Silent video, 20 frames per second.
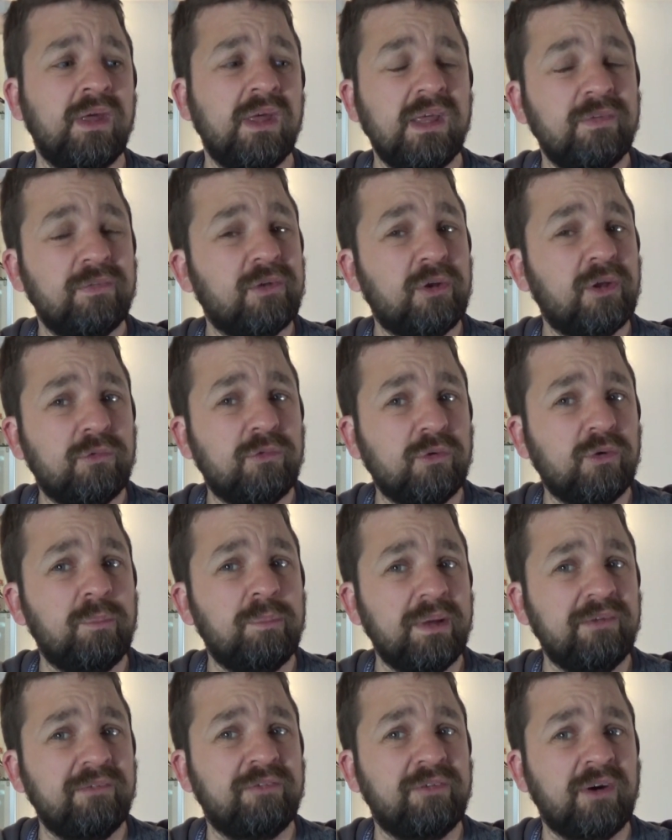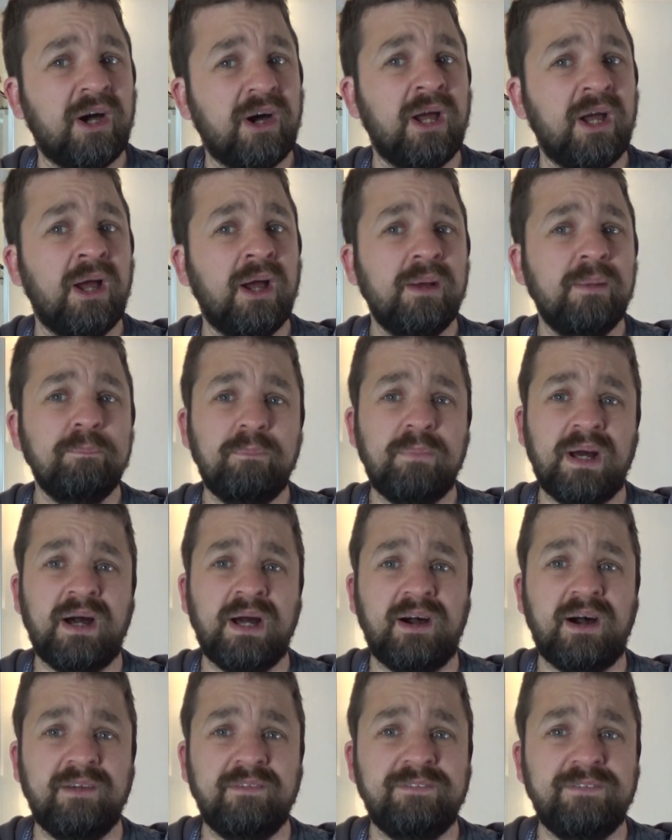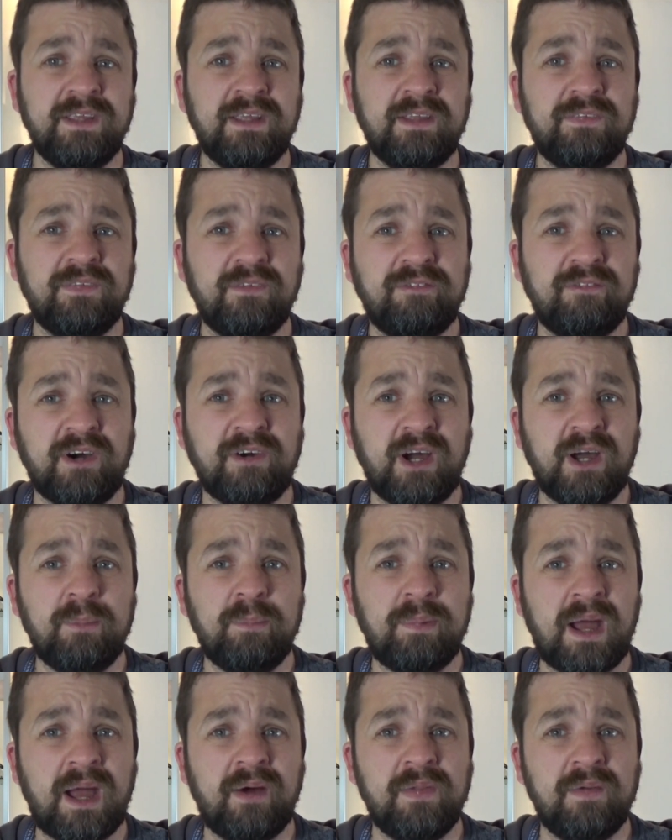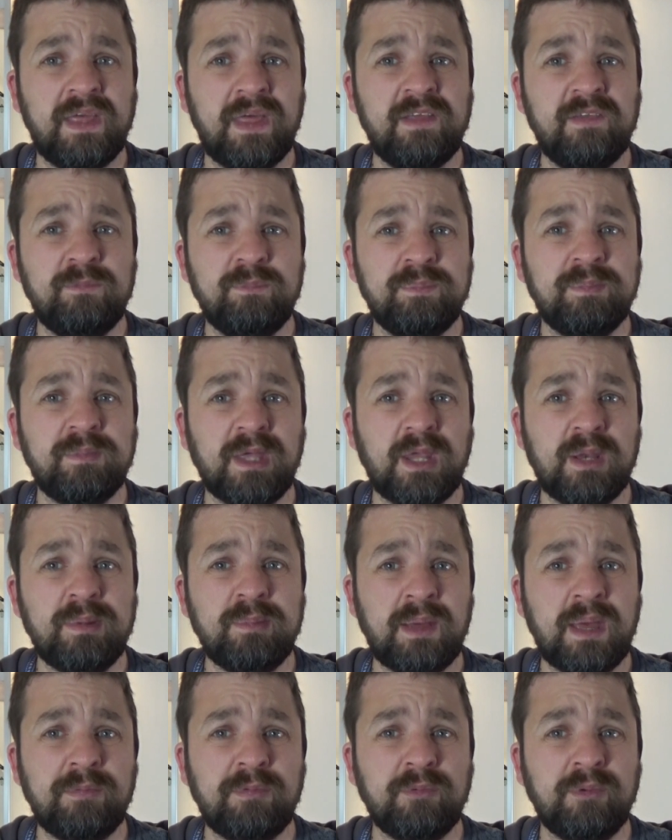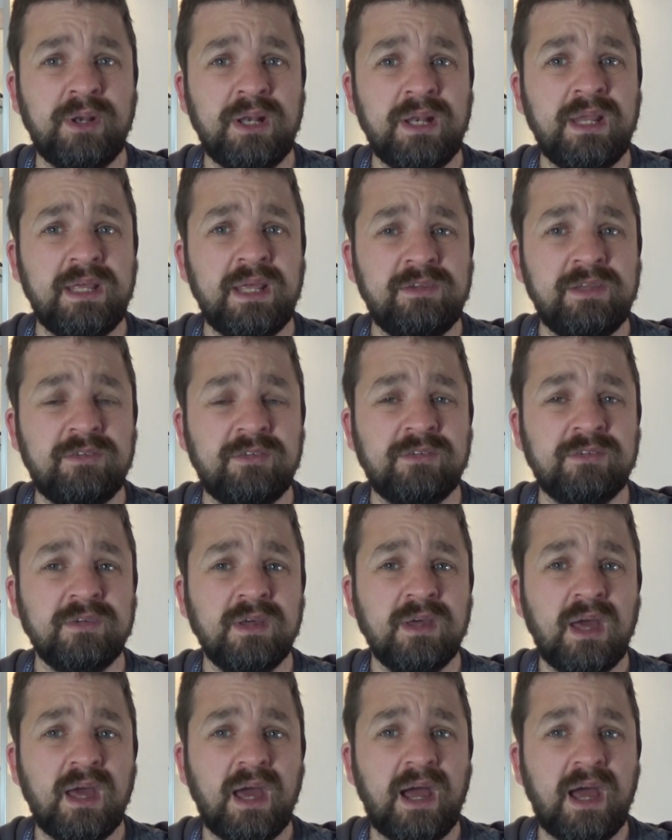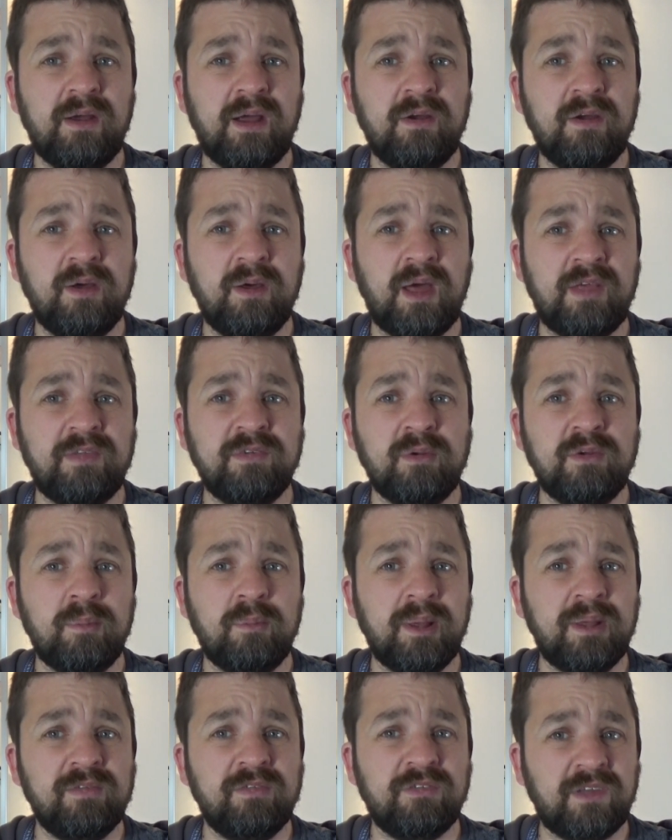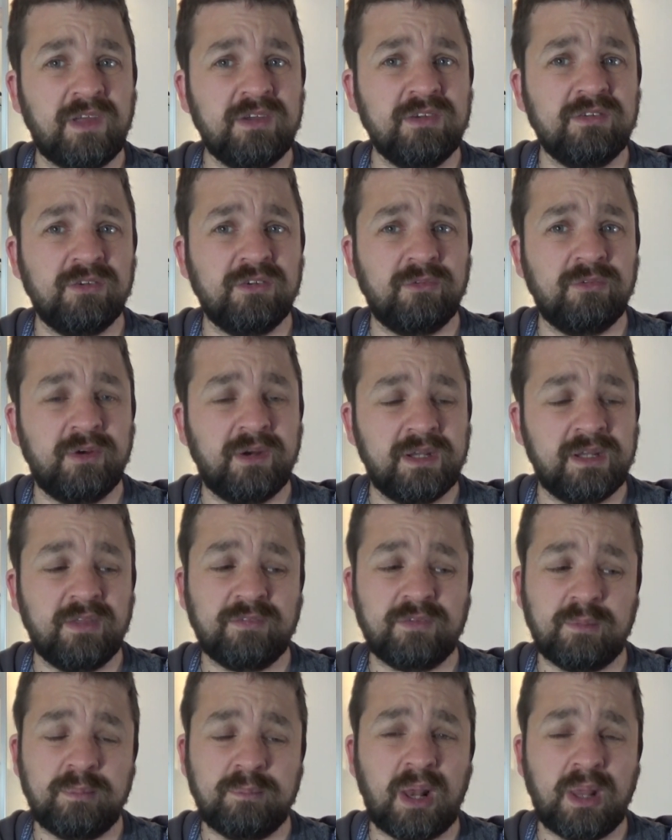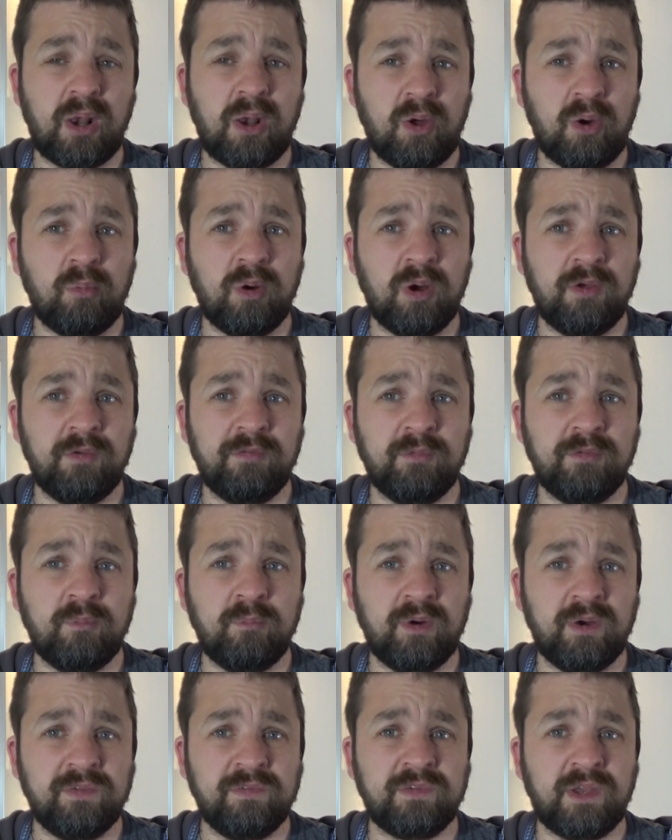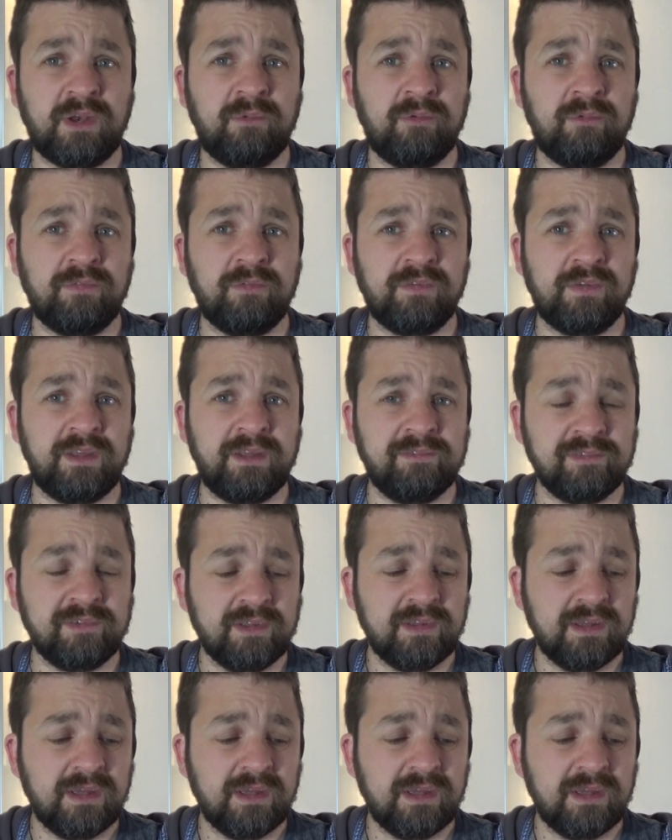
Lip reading: He's going to draw a bit of fire, but I think the firepower that he's going to be able to unleash as he remains stationary is going to be a lot worse than what he's going to receive.